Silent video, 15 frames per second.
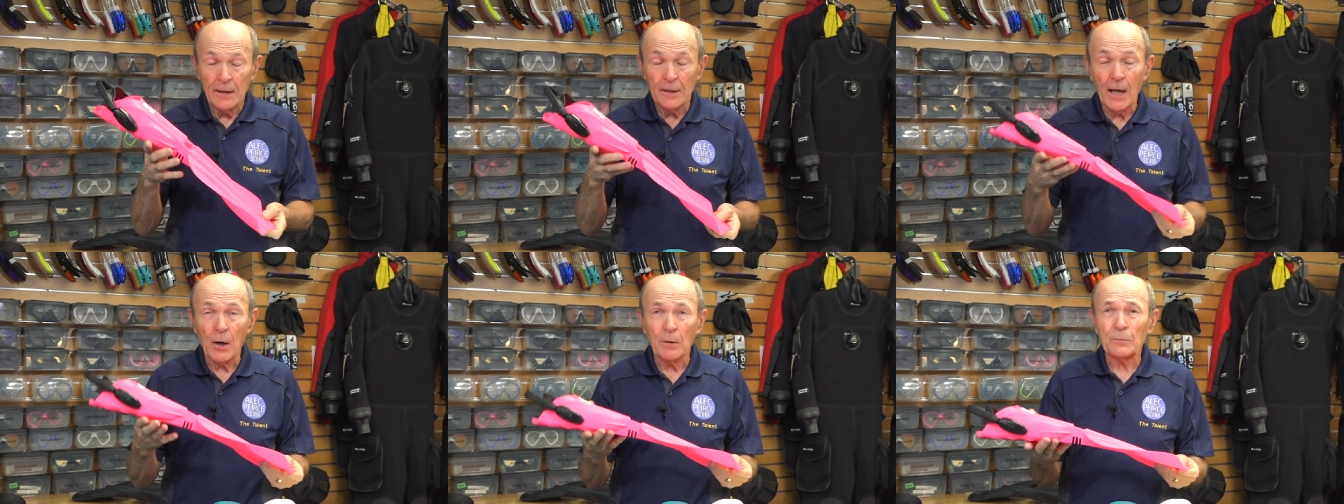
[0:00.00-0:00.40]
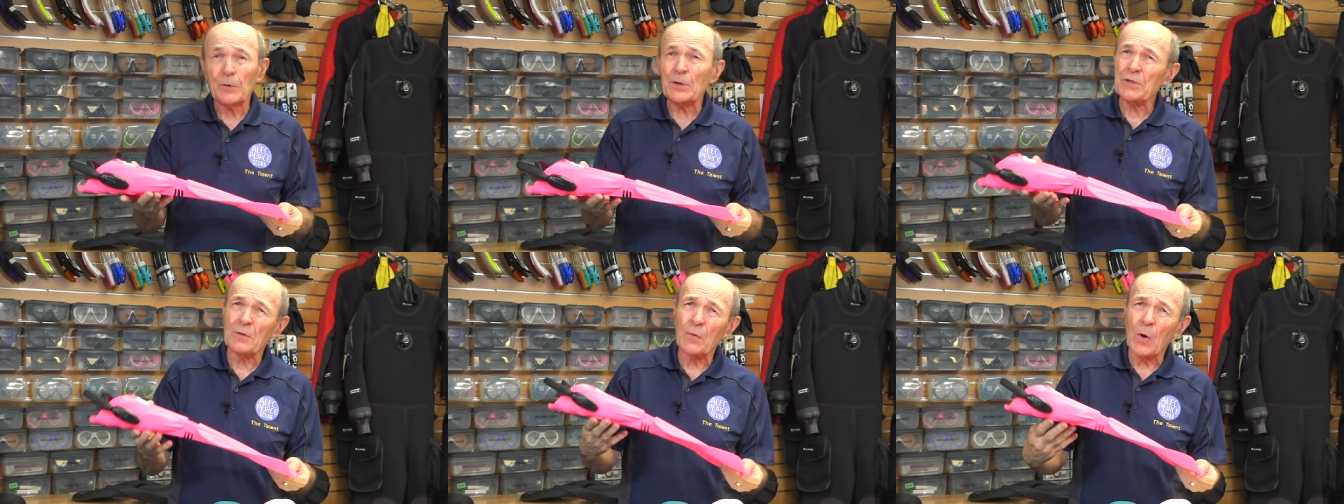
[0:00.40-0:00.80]
Now,
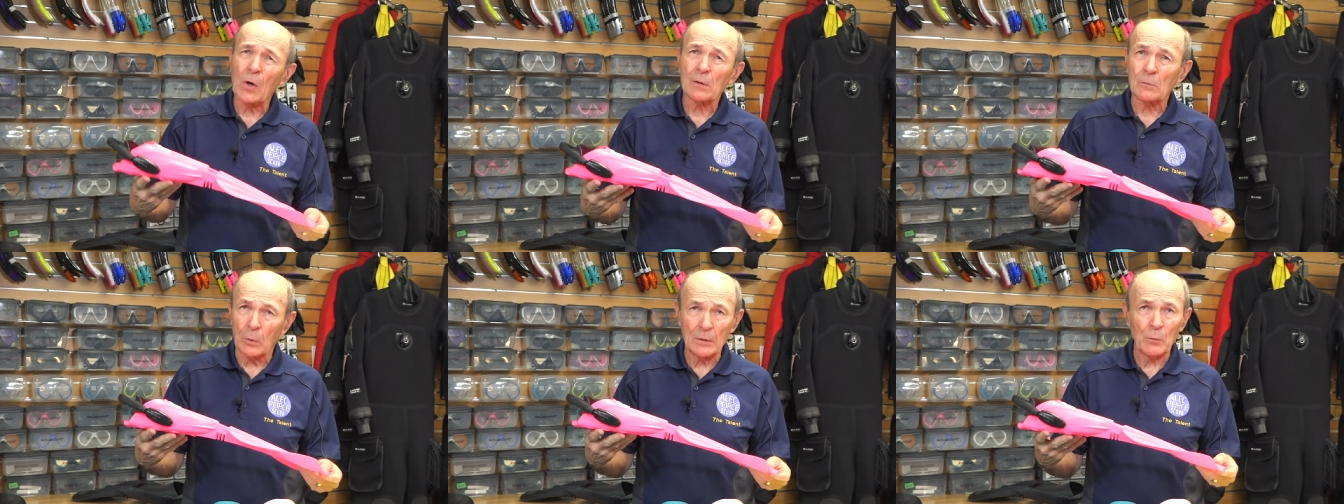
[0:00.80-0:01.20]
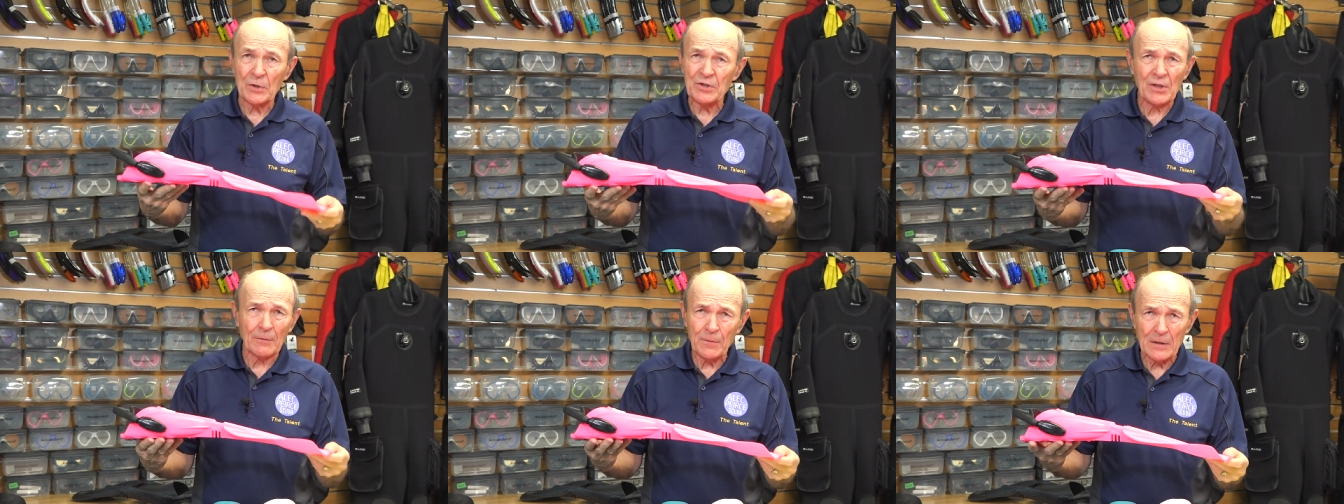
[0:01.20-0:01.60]
first of all,
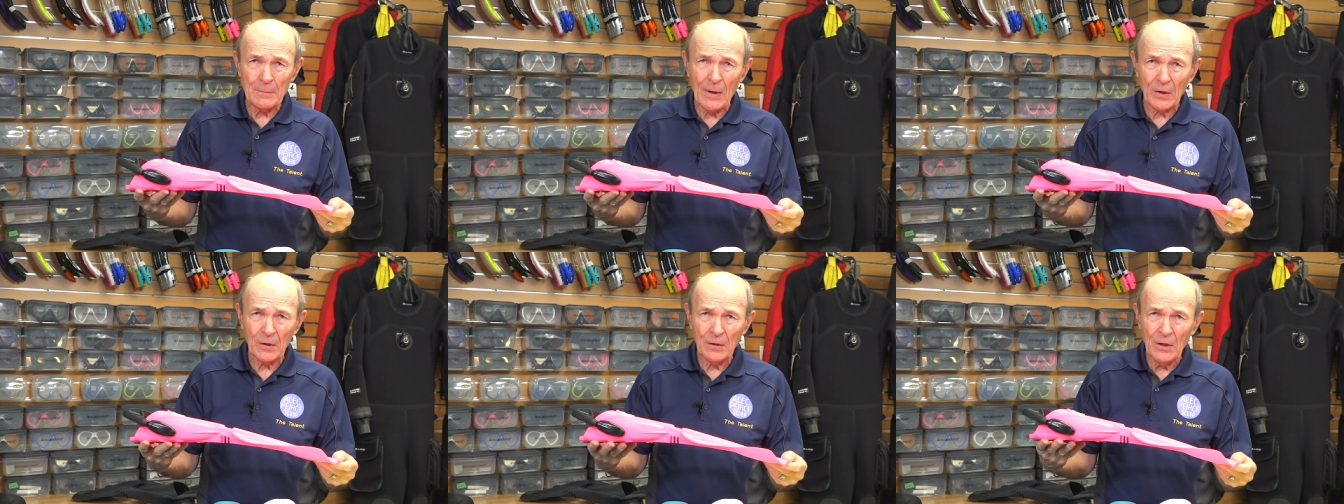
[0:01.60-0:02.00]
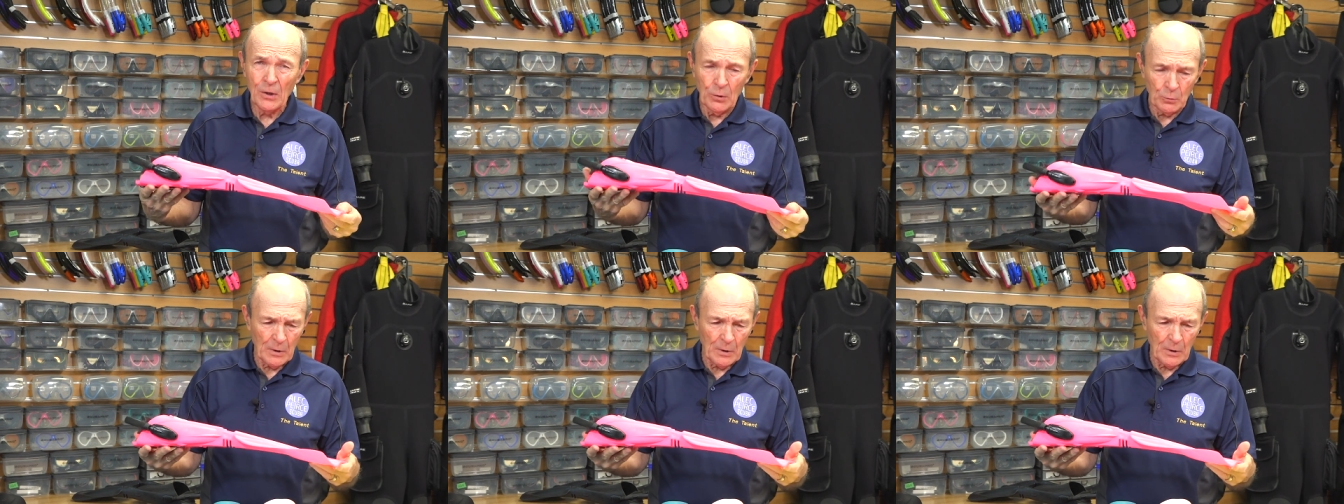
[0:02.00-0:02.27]
what's different about it?